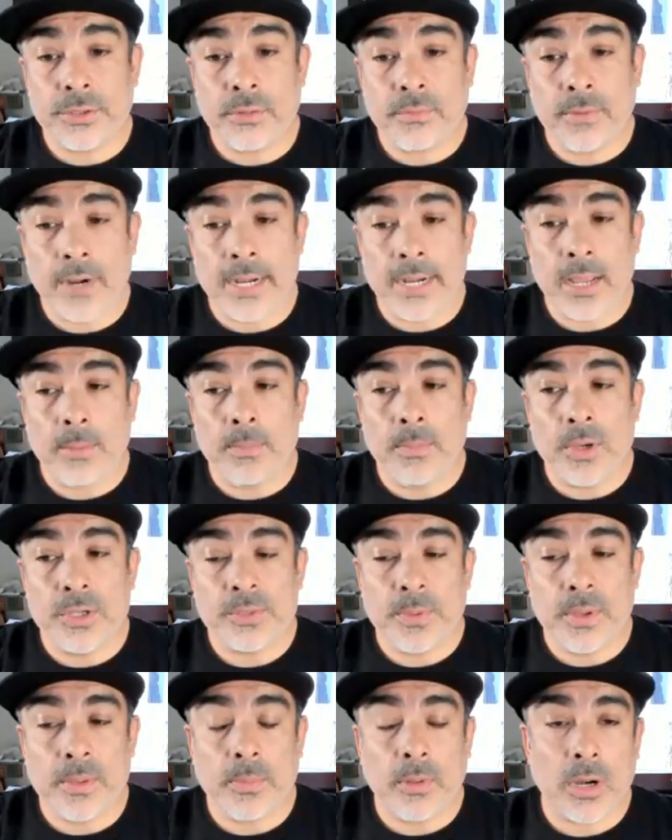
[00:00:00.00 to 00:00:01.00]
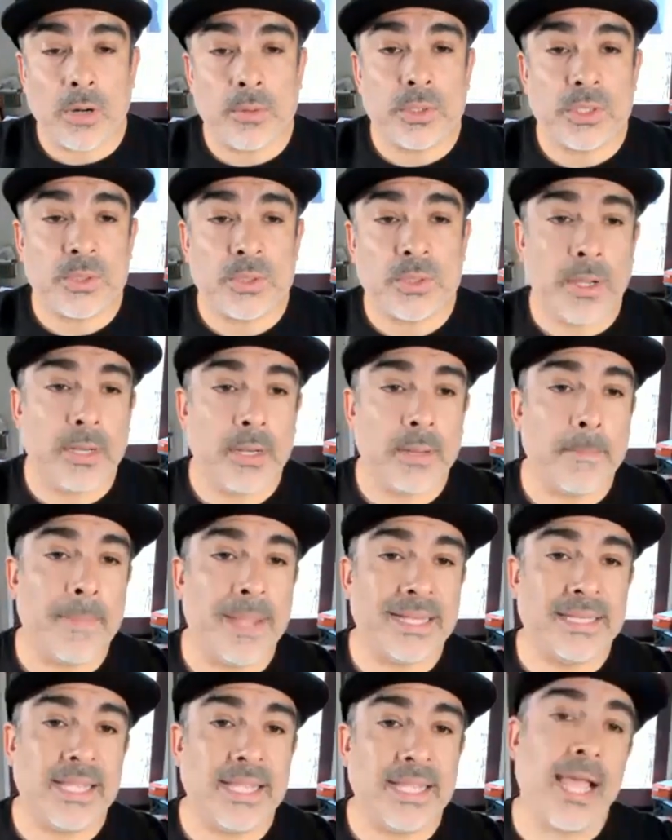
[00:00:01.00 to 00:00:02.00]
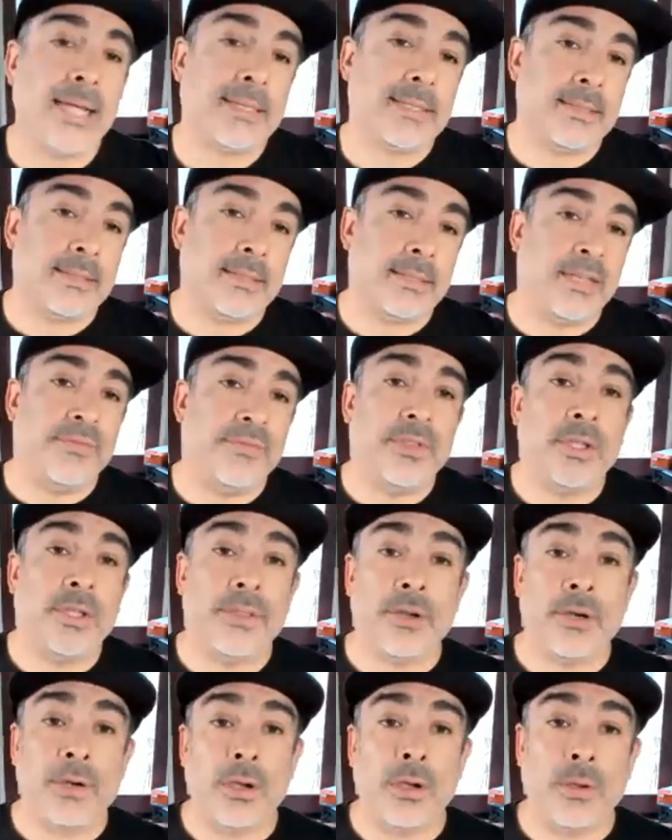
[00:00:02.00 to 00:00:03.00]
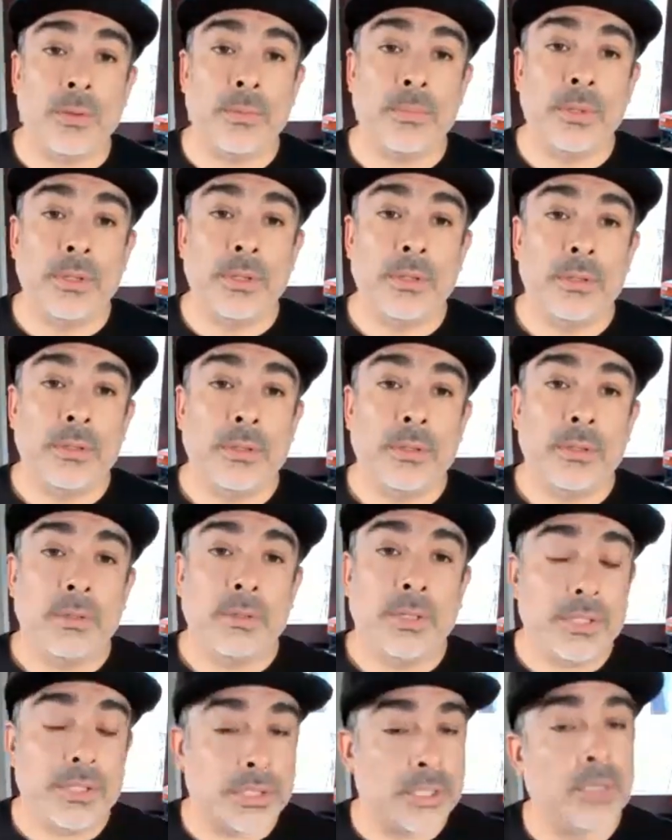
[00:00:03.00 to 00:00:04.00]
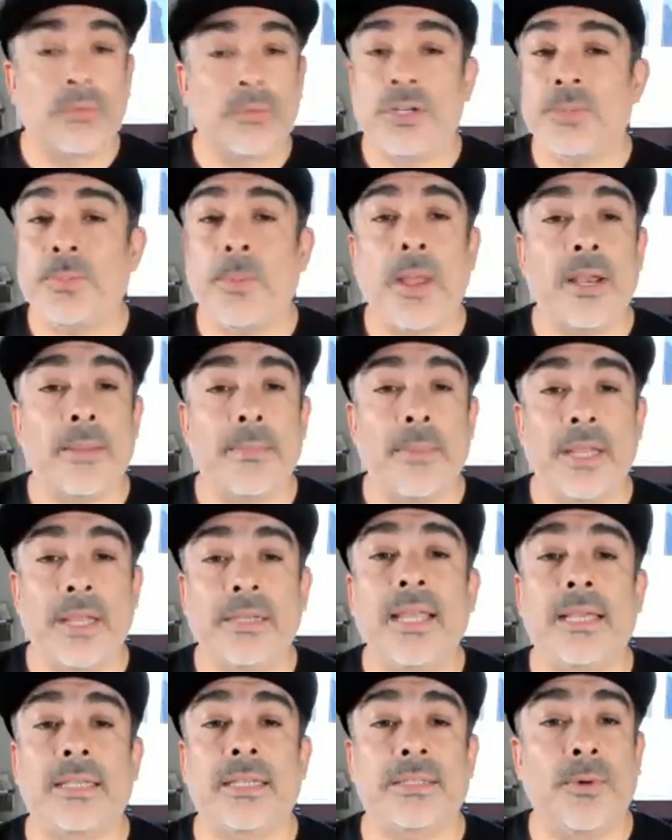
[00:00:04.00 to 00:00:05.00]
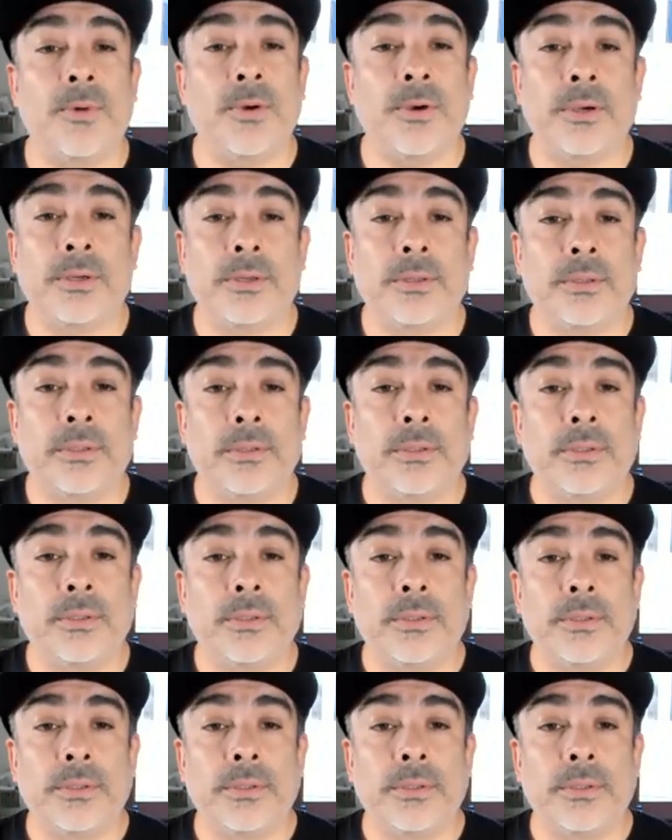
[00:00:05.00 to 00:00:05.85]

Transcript: And right now, most people are responding by text, even though they're home, they're still responding by text more. Yeah.